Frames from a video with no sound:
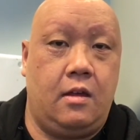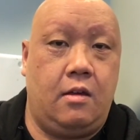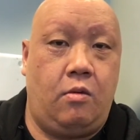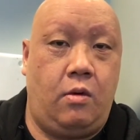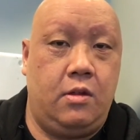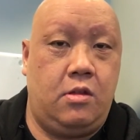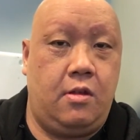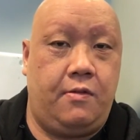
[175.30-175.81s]

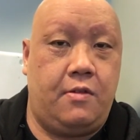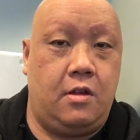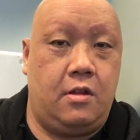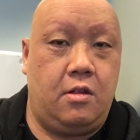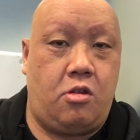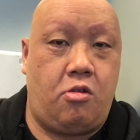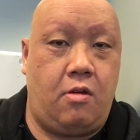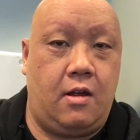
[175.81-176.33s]
Once you've got
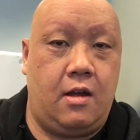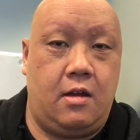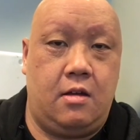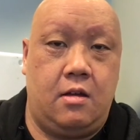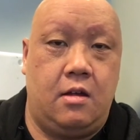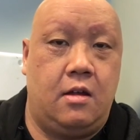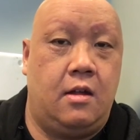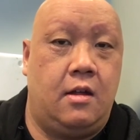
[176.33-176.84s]
the trigger,
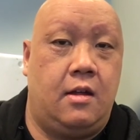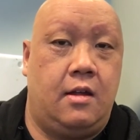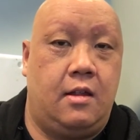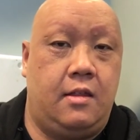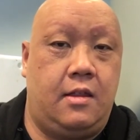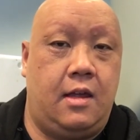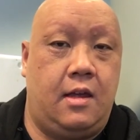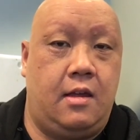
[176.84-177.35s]

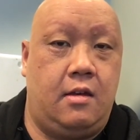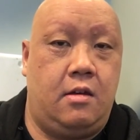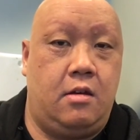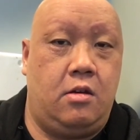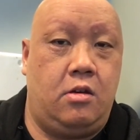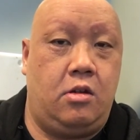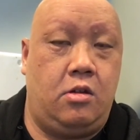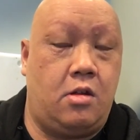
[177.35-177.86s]

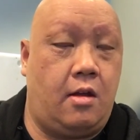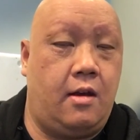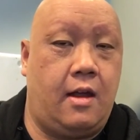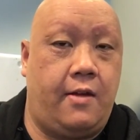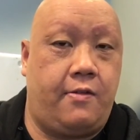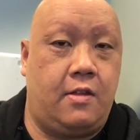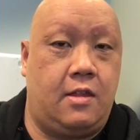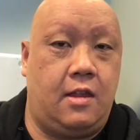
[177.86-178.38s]
then you don't
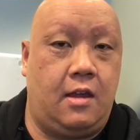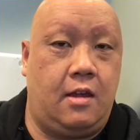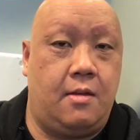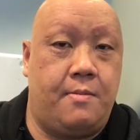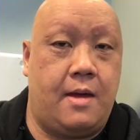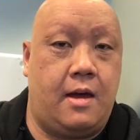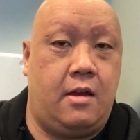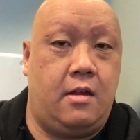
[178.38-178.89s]
have to think
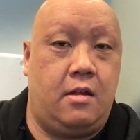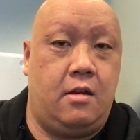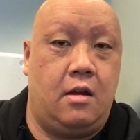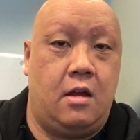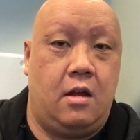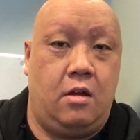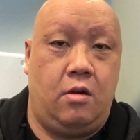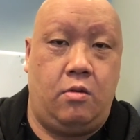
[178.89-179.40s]
about it.
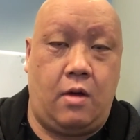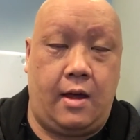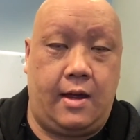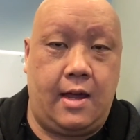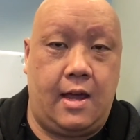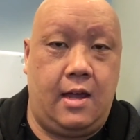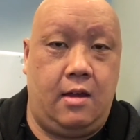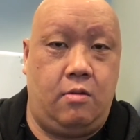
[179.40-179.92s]

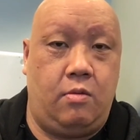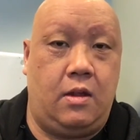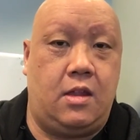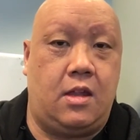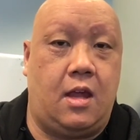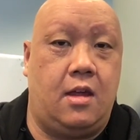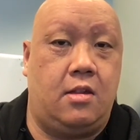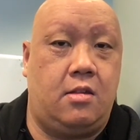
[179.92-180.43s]
Again, we
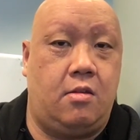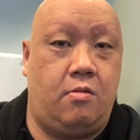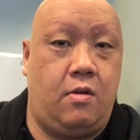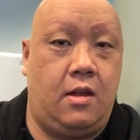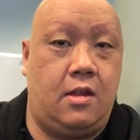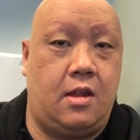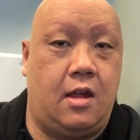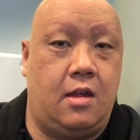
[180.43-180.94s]
test and
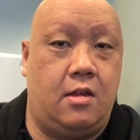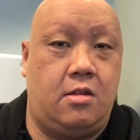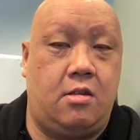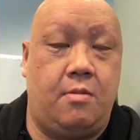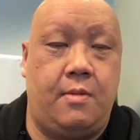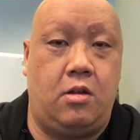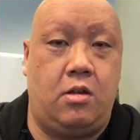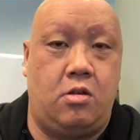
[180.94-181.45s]
retest to
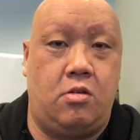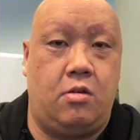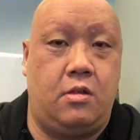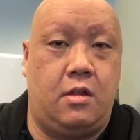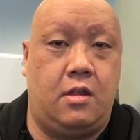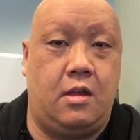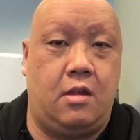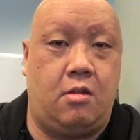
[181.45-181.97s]
sure
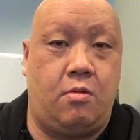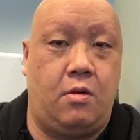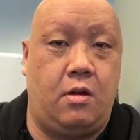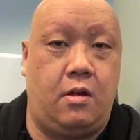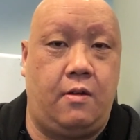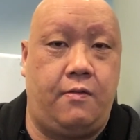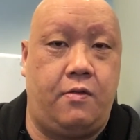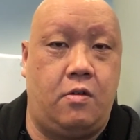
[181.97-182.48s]
that that's
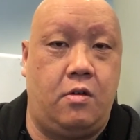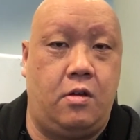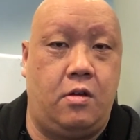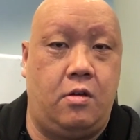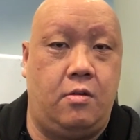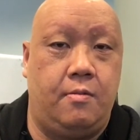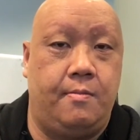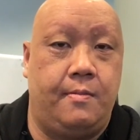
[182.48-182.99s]
working for
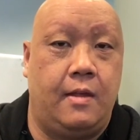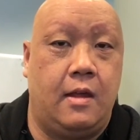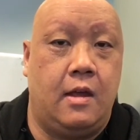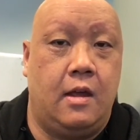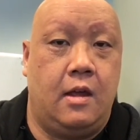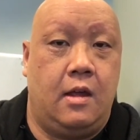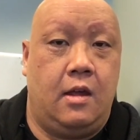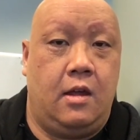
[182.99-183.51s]
you.
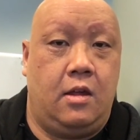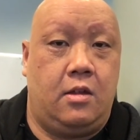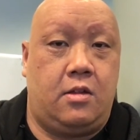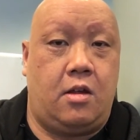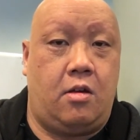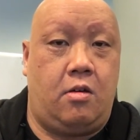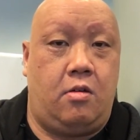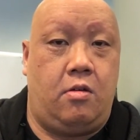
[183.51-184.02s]

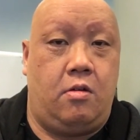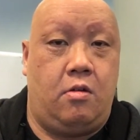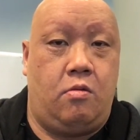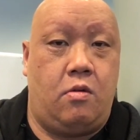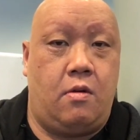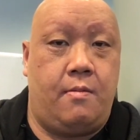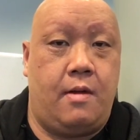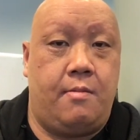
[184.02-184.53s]
So
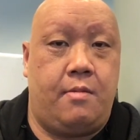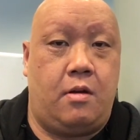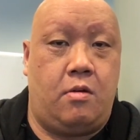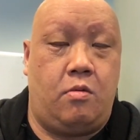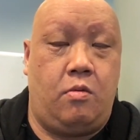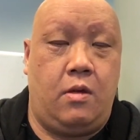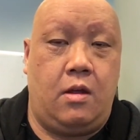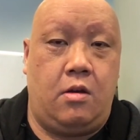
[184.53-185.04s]
remember,
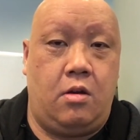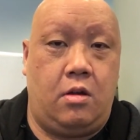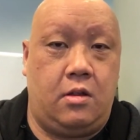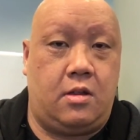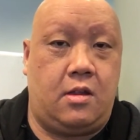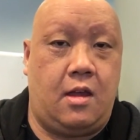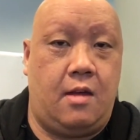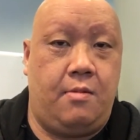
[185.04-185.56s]
we are not
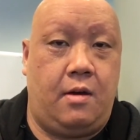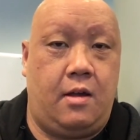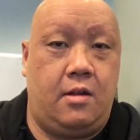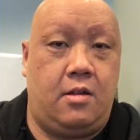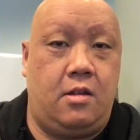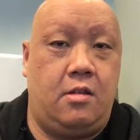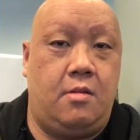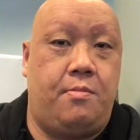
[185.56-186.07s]

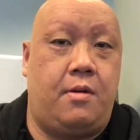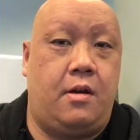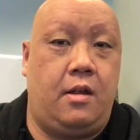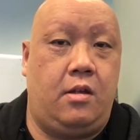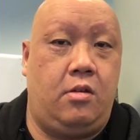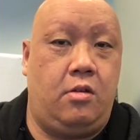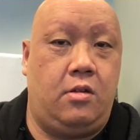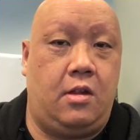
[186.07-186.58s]
stabilizing the body
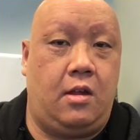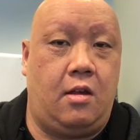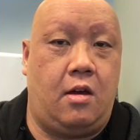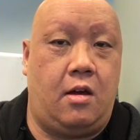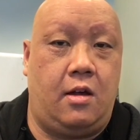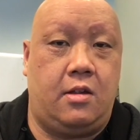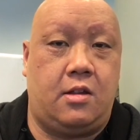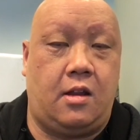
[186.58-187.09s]
using
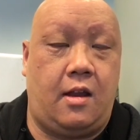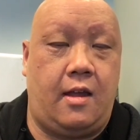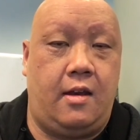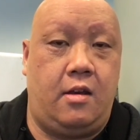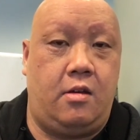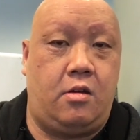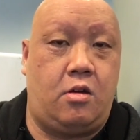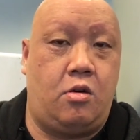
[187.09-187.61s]

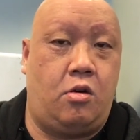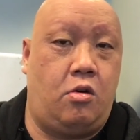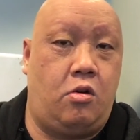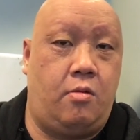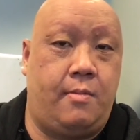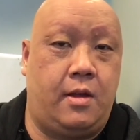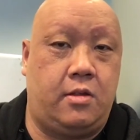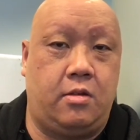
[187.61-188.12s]
isolated core
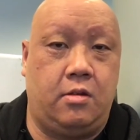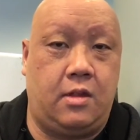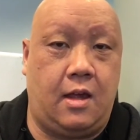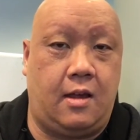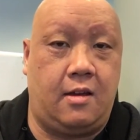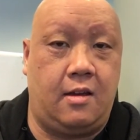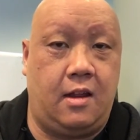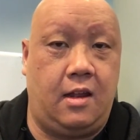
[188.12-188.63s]
muscle
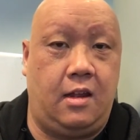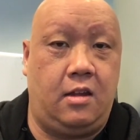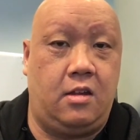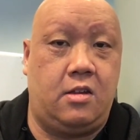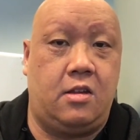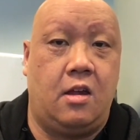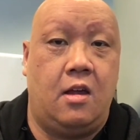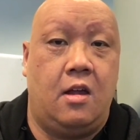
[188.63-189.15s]

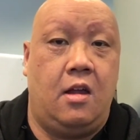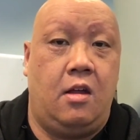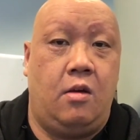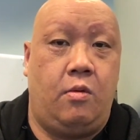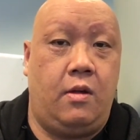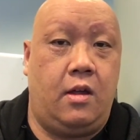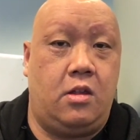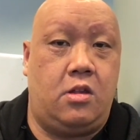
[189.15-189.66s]
techniques.
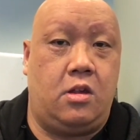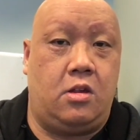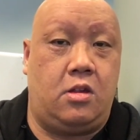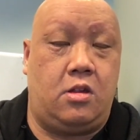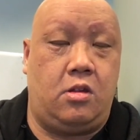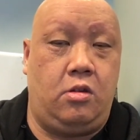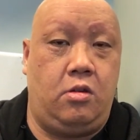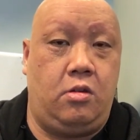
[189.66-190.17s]
We are
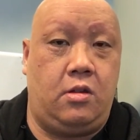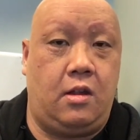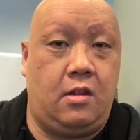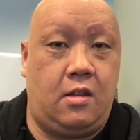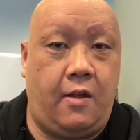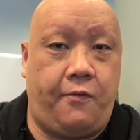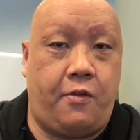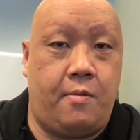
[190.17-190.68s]
just using
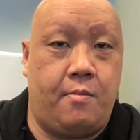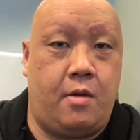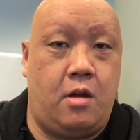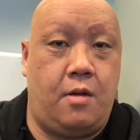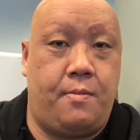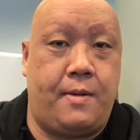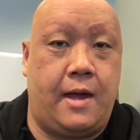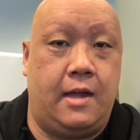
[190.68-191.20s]
different
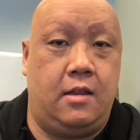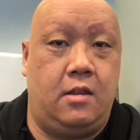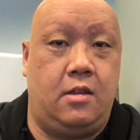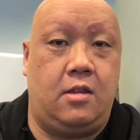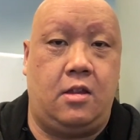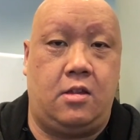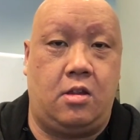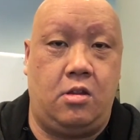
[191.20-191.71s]
motor
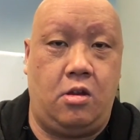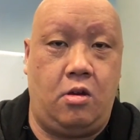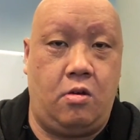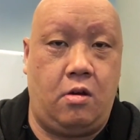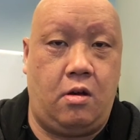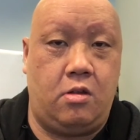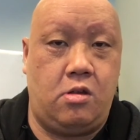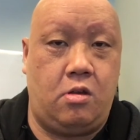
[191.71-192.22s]
patterns. It's a
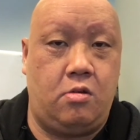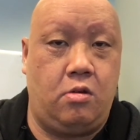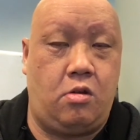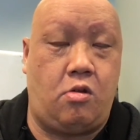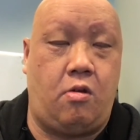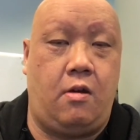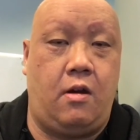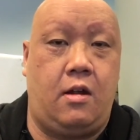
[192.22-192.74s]
neurological
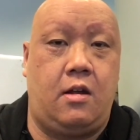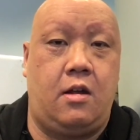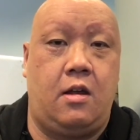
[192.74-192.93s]
trick.